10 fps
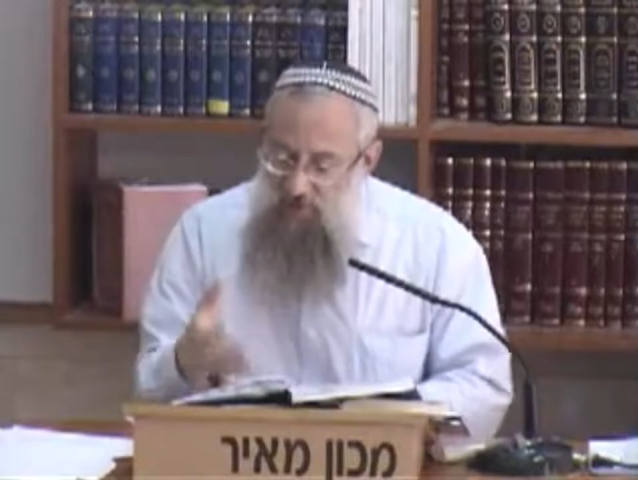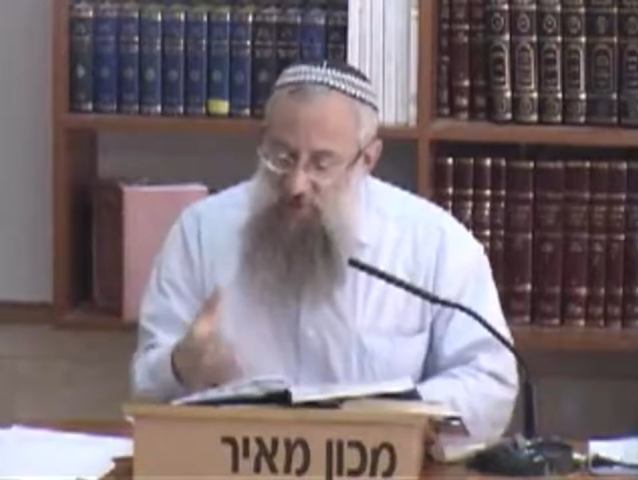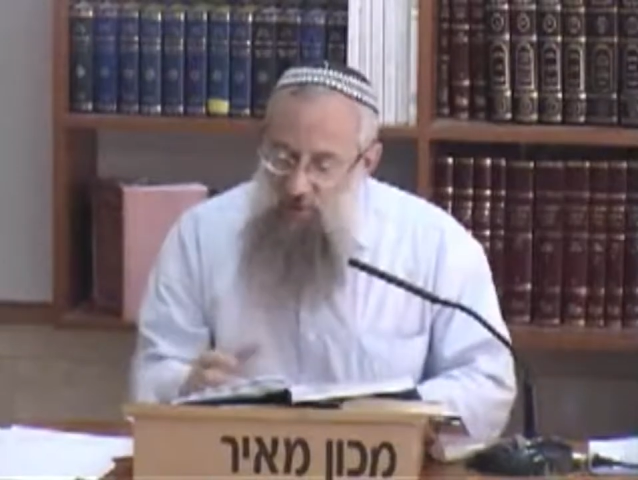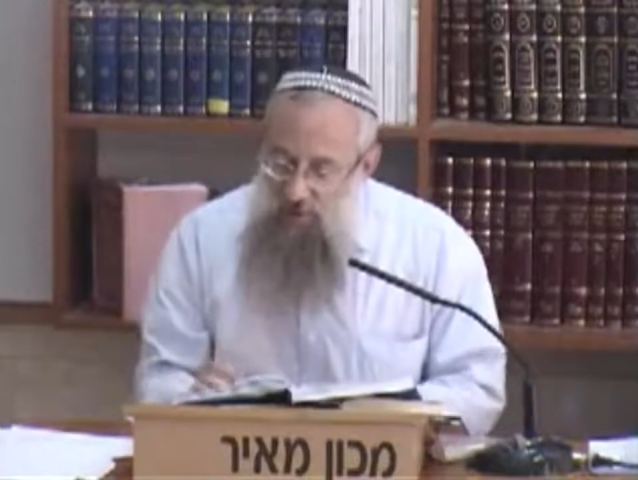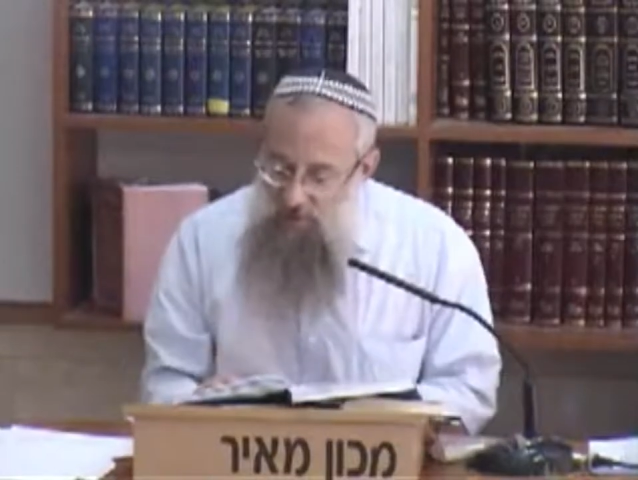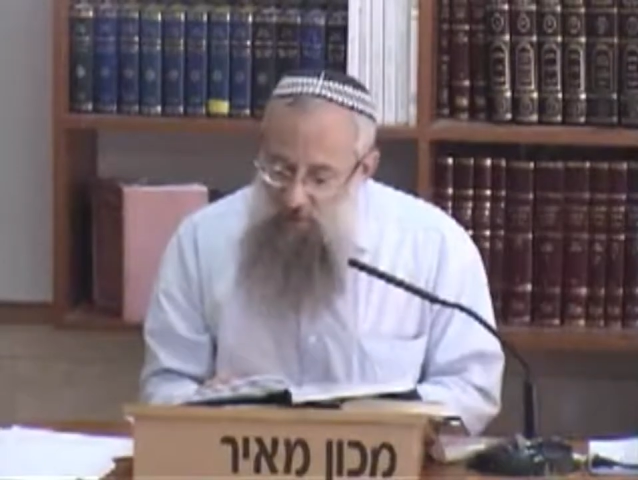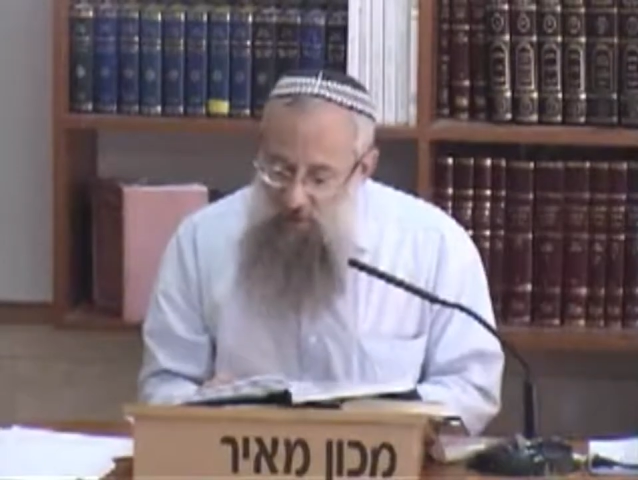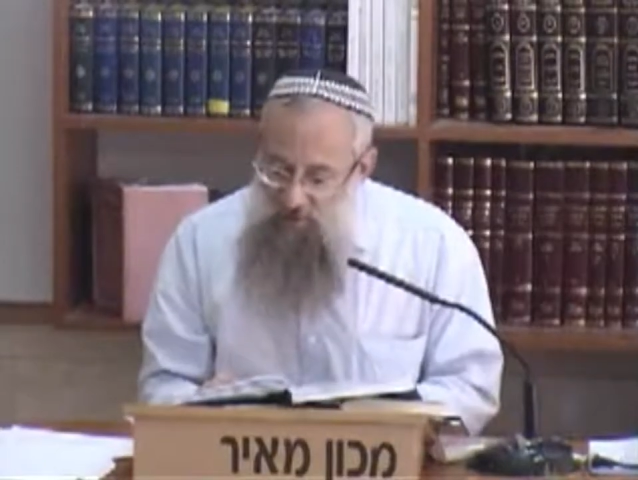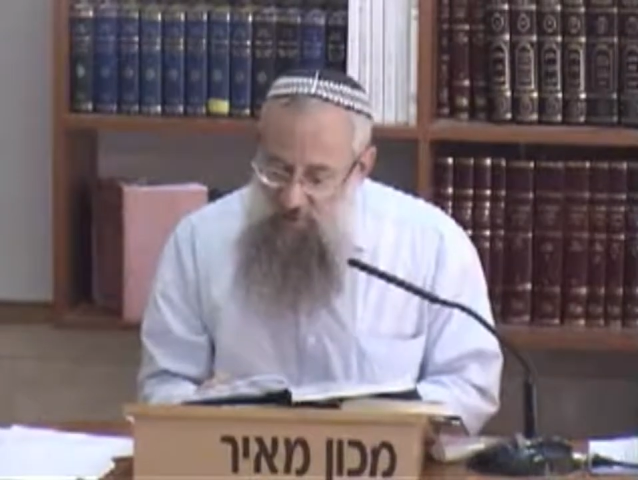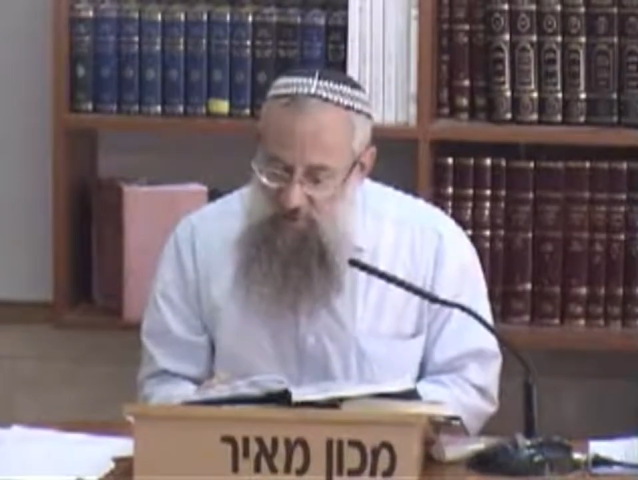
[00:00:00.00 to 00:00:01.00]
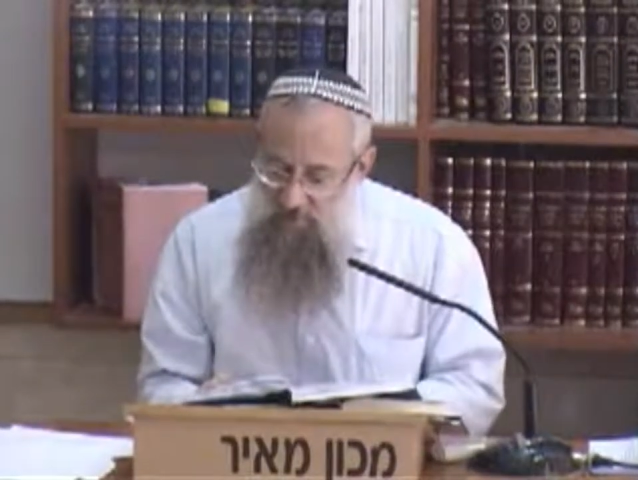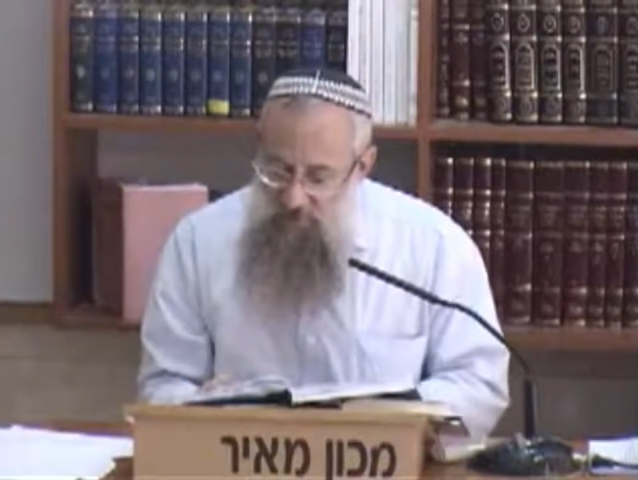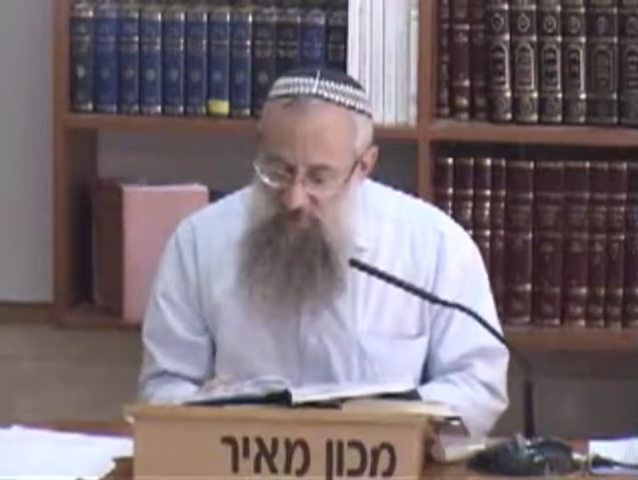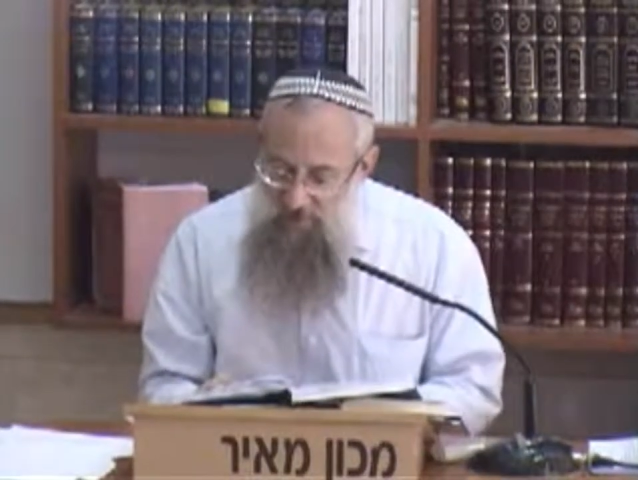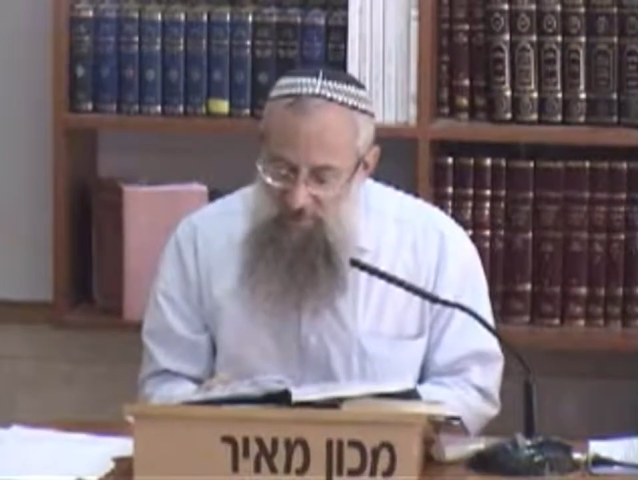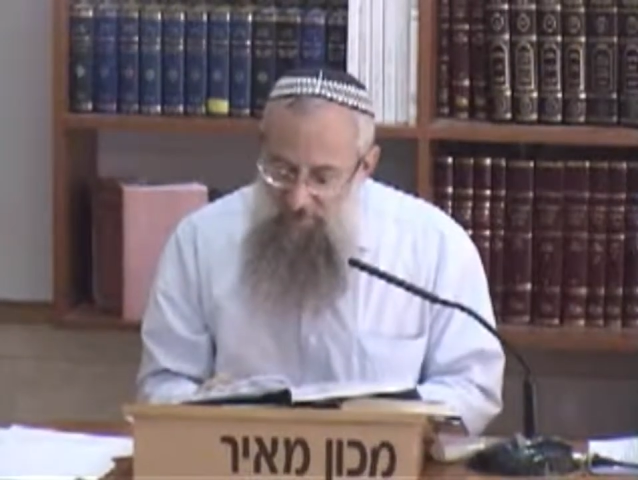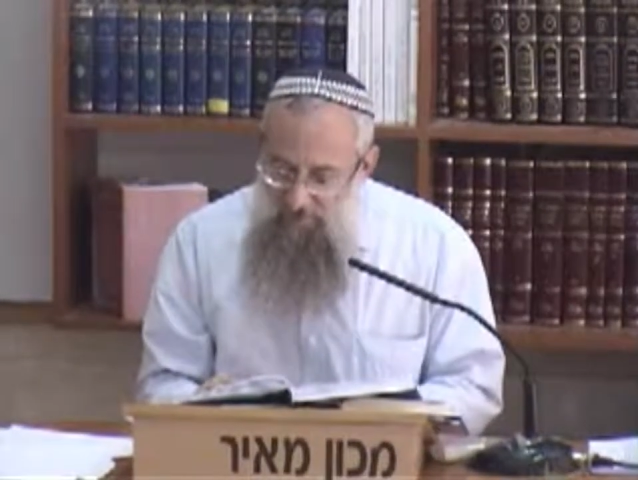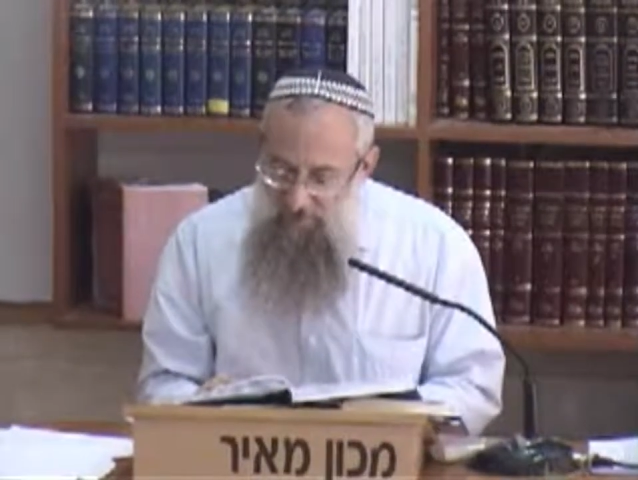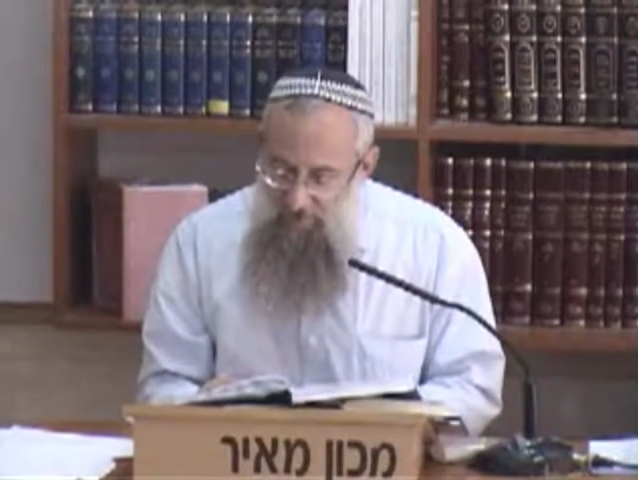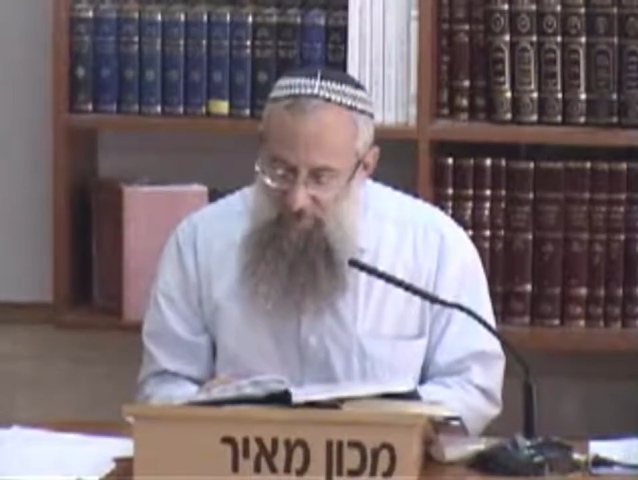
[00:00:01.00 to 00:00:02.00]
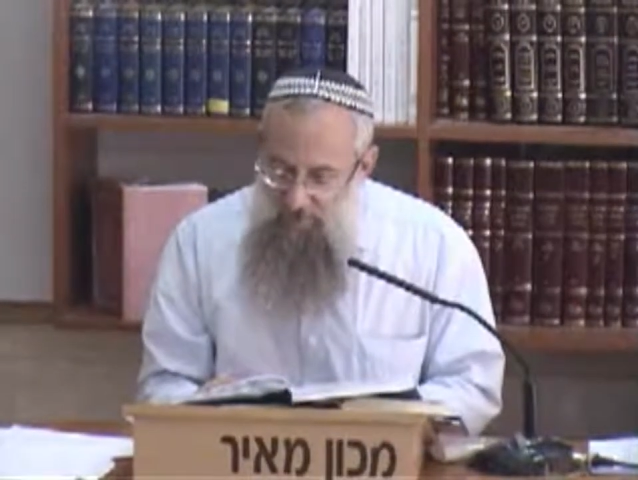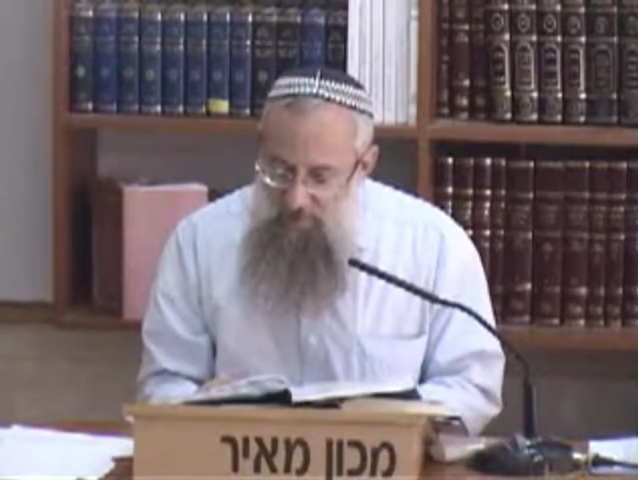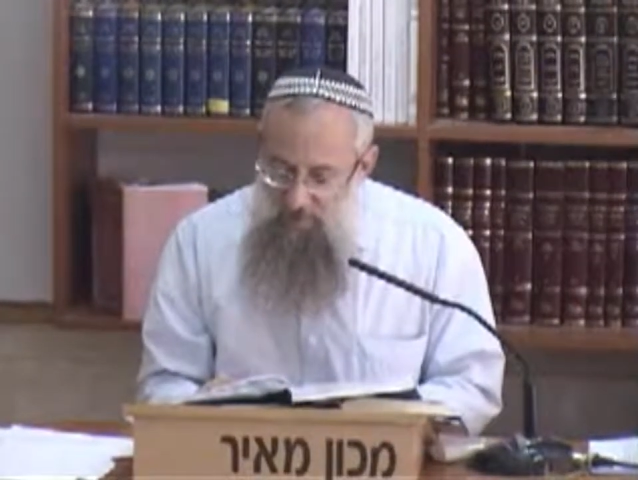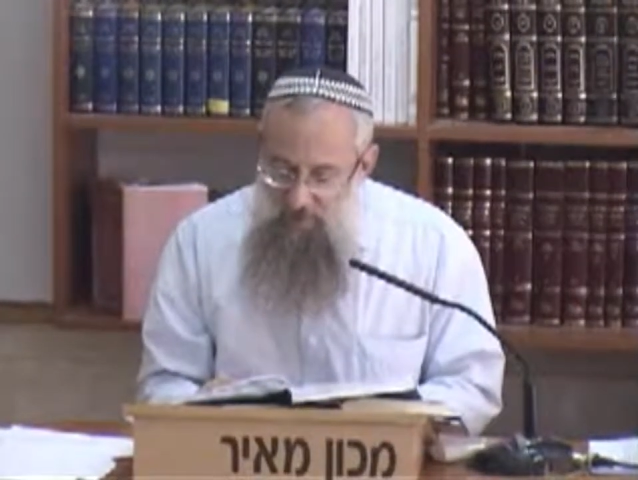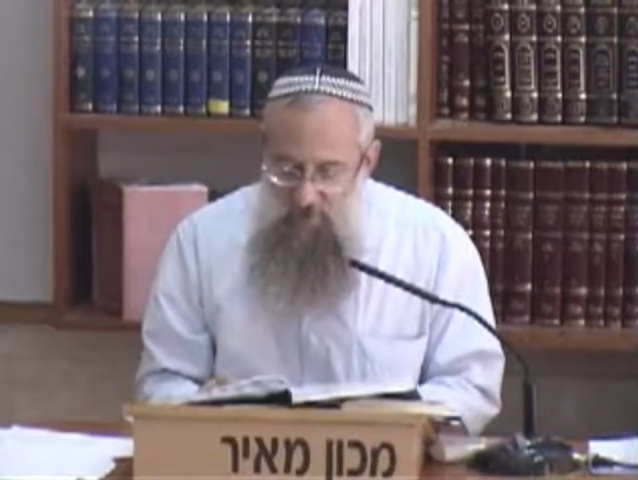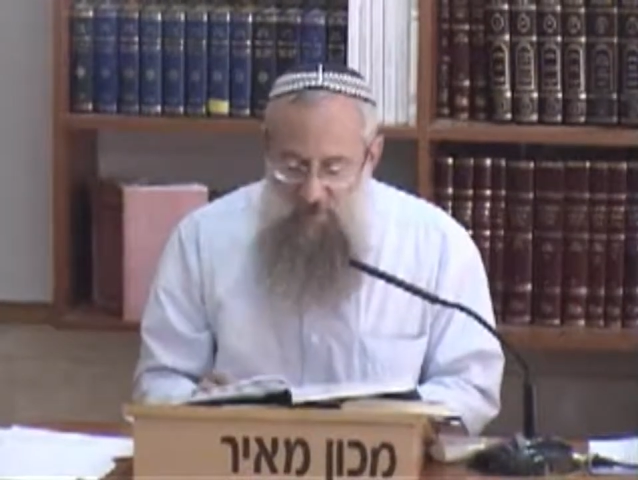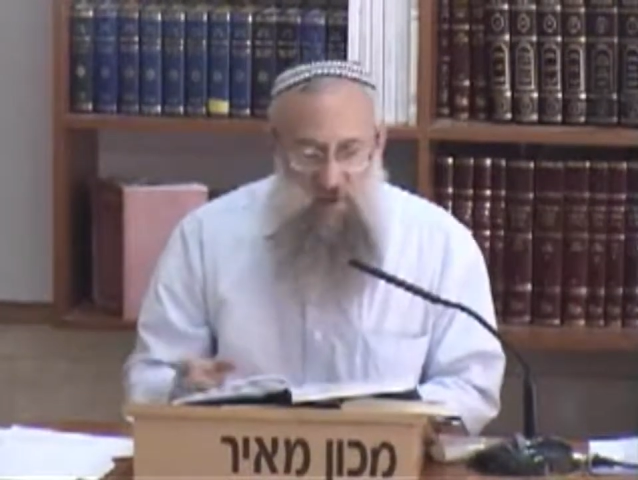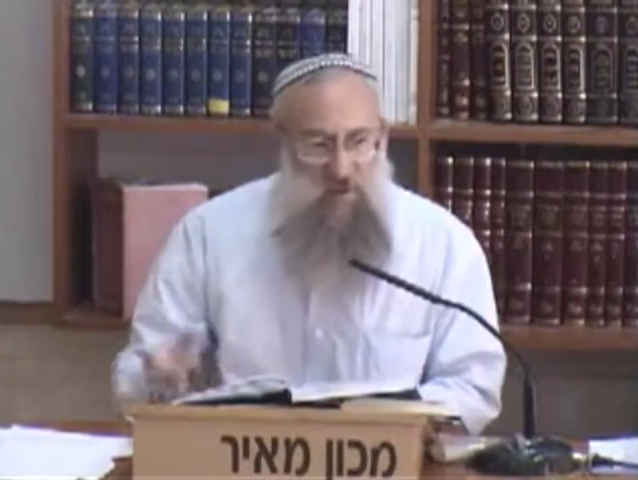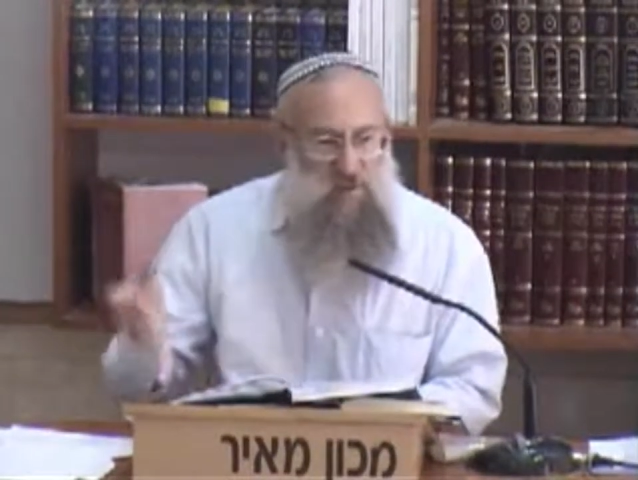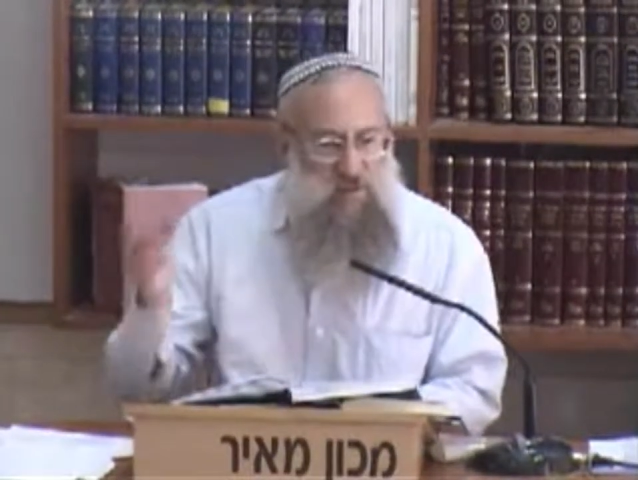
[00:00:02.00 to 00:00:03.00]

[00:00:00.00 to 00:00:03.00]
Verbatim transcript: learning emunah is all about. Mentioned the,